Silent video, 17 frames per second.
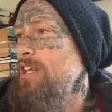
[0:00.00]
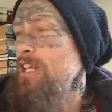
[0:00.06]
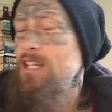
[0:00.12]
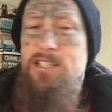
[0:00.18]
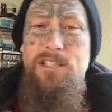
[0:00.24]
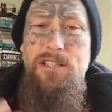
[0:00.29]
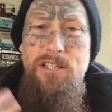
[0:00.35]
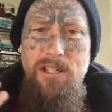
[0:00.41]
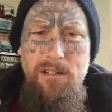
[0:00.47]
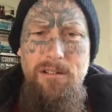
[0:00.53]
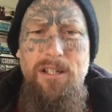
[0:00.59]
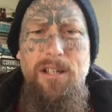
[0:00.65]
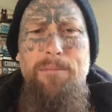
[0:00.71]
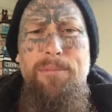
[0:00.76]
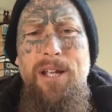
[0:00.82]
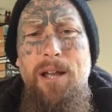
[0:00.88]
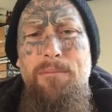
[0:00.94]
years, you know,
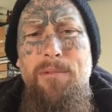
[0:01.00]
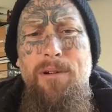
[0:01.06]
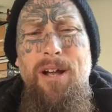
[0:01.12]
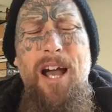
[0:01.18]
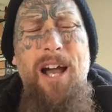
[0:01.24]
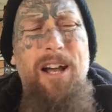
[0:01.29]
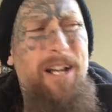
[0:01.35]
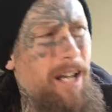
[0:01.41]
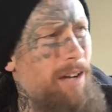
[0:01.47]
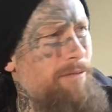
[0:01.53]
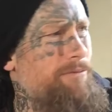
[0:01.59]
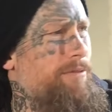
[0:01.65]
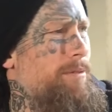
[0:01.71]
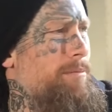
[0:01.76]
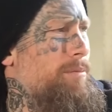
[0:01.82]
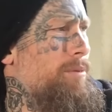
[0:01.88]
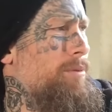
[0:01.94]
they become
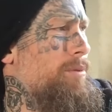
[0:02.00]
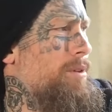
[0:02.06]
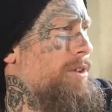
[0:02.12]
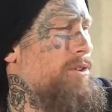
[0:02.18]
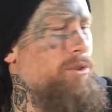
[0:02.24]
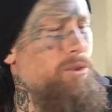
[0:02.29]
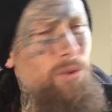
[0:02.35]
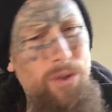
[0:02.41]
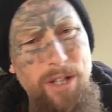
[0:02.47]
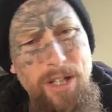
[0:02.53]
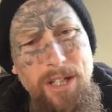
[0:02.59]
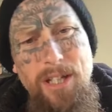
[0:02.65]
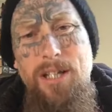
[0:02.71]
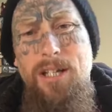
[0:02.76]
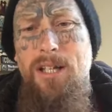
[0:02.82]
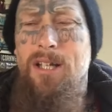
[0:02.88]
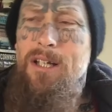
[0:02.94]
uncomfortable, annoying.
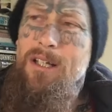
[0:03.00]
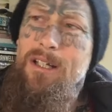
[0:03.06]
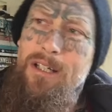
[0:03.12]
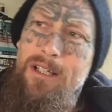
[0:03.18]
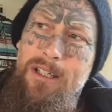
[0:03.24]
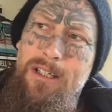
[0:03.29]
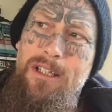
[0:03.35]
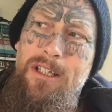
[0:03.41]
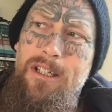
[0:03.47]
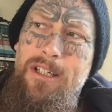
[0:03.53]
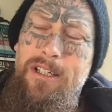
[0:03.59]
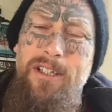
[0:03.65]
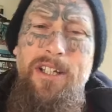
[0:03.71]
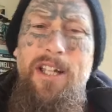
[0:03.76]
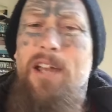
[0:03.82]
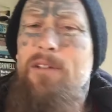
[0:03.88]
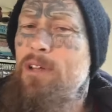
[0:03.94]

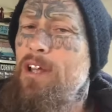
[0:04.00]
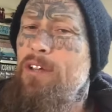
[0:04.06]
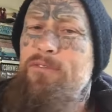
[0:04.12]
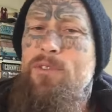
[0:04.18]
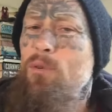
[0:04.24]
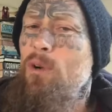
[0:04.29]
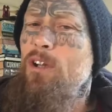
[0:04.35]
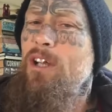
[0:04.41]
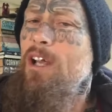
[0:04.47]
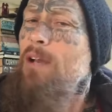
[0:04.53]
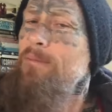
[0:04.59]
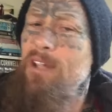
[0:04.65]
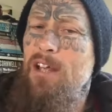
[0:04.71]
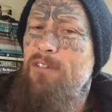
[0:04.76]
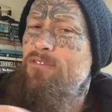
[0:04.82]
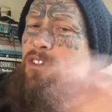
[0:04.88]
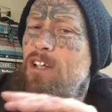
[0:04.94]
If you wake up,
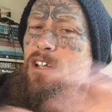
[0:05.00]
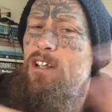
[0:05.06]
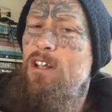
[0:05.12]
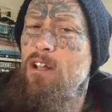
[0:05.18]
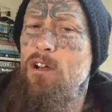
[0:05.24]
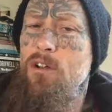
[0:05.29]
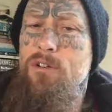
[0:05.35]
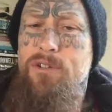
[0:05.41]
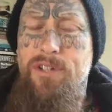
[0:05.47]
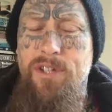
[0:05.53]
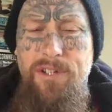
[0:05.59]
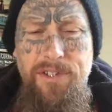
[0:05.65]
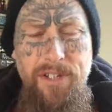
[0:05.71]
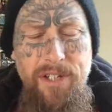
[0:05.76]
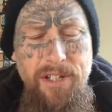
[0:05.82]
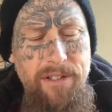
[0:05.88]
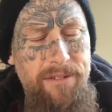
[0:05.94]
you have to load the
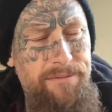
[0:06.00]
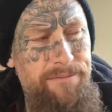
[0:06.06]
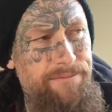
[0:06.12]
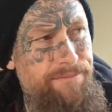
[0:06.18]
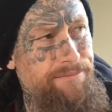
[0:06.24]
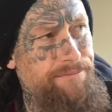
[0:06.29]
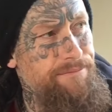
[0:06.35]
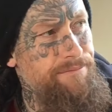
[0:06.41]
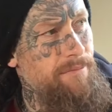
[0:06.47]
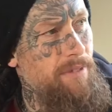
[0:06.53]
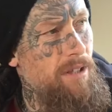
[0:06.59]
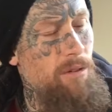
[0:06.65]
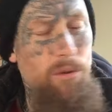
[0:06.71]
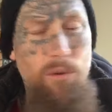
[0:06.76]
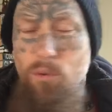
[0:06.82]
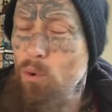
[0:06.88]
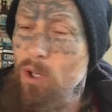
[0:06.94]
thing
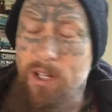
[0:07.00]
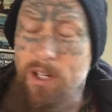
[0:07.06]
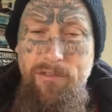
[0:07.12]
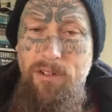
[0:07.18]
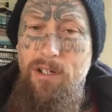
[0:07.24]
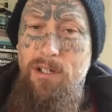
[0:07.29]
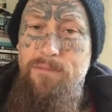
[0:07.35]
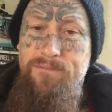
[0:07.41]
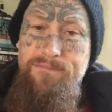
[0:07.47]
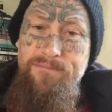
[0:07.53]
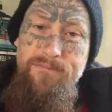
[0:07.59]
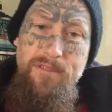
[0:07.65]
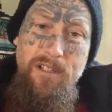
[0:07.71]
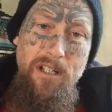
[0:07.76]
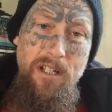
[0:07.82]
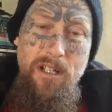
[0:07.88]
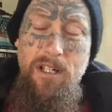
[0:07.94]
or whatever.
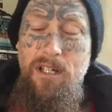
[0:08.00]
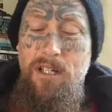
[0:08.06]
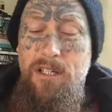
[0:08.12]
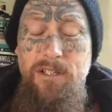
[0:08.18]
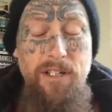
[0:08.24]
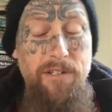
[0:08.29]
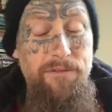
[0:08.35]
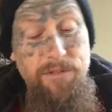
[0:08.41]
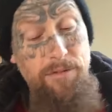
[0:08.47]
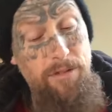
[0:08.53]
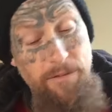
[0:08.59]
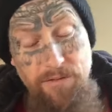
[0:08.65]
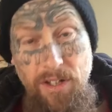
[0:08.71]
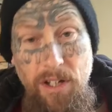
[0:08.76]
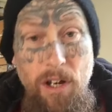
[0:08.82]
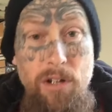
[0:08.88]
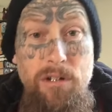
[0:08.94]
You
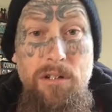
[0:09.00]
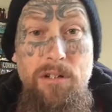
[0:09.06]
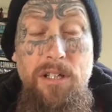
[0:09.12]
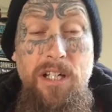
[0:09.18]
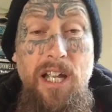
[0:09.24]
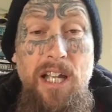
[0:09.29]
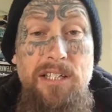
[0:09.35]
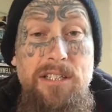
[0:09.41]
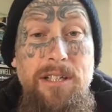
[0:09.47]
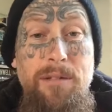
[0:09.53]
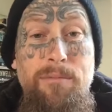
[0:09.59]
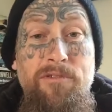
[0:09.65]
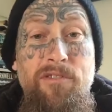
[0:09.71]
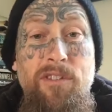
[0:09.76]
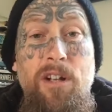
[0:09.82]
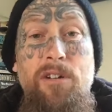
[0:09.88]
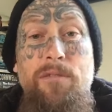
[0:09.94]
have to load it. You can't sleep with
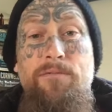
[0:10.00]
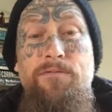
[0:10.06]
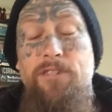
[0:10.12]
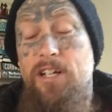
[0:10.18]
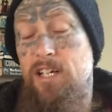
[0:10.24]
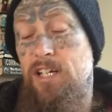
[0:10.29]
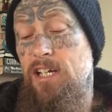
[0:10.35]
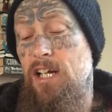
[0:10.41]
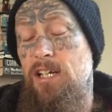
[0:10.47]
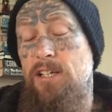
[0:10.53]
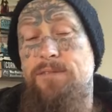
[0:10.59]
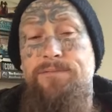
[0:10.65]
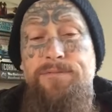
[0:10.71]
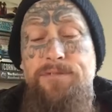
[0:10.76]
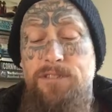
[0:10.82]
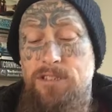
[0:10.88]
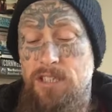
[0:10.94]
a loaded freaking gun.
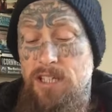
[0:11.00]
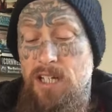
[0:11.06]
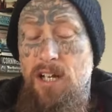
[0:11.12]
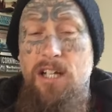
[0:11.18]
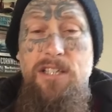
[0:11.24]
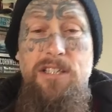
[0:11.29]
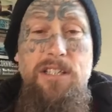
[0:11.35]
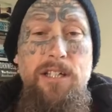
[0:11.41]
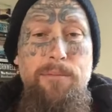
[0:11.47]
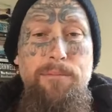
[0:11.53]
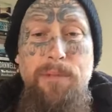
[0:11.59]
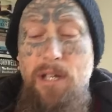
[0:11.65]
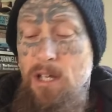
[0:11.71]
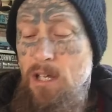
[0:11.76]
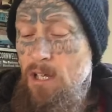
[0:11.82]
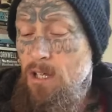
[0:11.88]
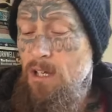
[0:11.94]
So now I sleep.
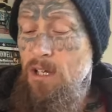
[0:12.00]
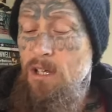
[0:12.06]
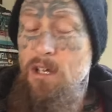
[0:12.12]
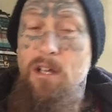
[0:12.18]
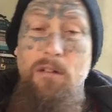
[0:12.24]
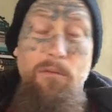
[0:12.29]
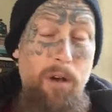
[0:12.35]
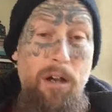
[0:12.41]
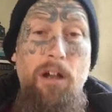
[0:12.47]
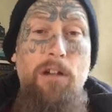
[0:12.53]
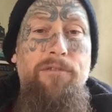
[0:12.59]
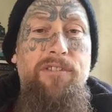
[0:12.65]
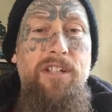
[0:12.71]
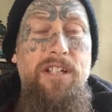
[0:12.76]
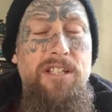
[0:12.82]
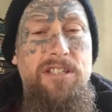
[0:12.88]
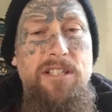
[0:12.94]
Well, over
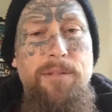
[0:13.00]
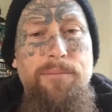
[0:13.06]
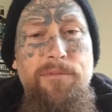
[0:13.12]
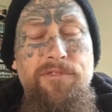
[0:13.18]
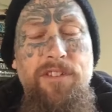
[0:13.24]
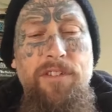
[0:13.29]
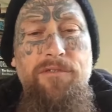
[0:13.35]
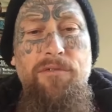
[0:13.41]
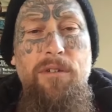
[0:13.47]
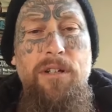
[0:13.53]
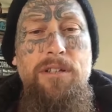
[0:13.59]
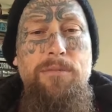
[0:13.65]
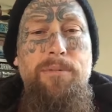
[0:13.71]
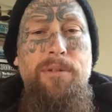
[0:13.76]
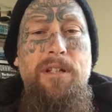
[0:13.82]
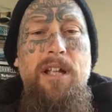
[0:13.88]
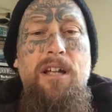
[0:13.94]
the years, I slept with different ones,
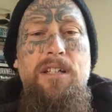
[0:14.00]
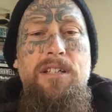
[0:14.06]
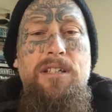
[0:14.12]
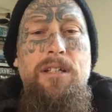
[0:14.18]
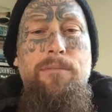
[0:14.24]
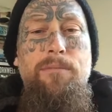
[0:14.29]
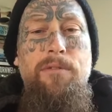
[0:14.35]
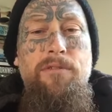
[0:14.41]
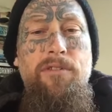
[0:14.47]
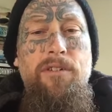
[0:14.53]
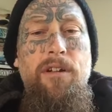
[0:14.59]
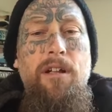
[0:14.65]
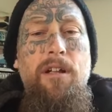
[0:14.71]
but now I sleep with